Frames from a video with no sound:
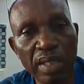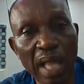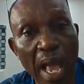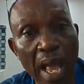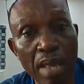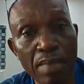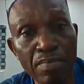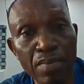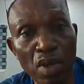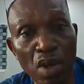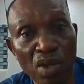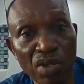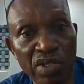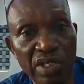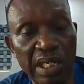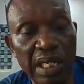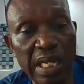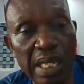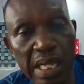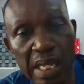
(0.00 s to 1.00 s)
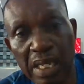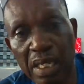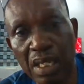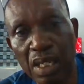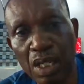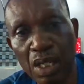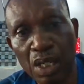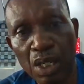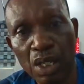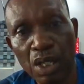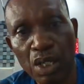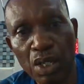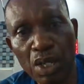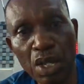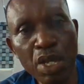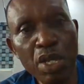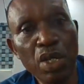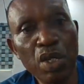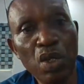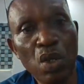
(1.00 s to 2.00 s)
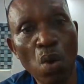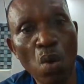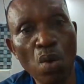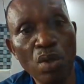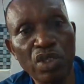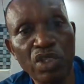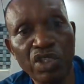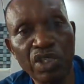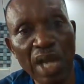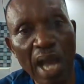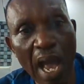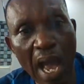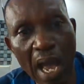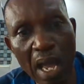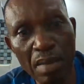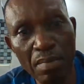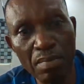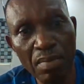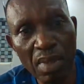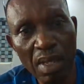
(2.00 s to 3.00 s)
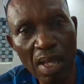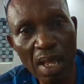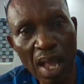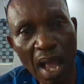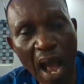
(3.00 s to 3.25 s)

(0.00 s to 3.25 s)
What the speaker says: timelessly, in good time,